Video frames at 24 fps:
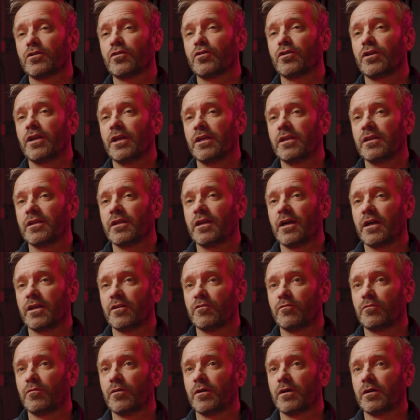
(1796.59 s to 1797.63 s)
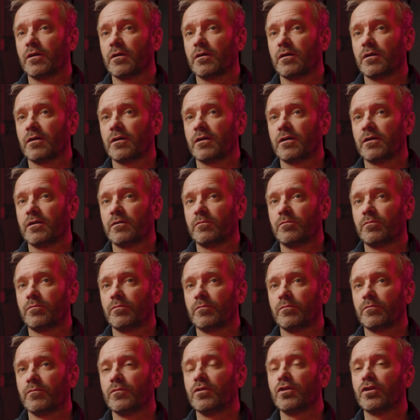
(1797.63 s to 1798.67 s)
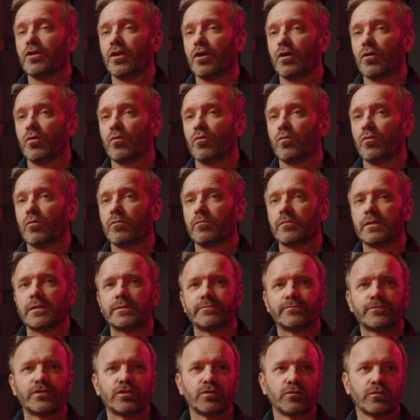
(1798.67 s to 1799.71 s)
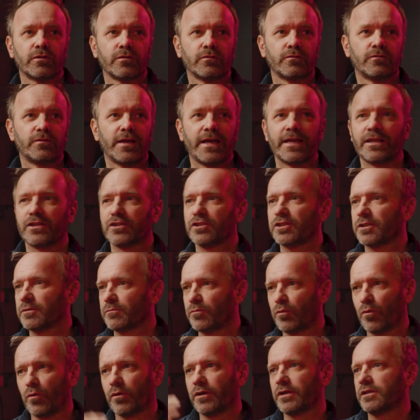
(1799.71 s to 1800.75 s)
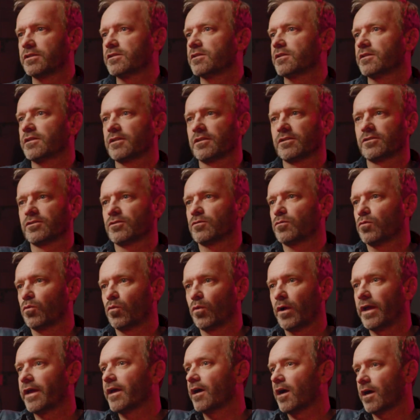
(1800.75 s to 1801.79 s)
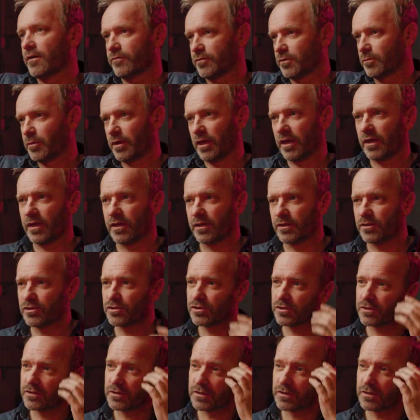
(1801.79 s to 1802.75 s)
creating kind of sort of vanishing points and things that are way off the page,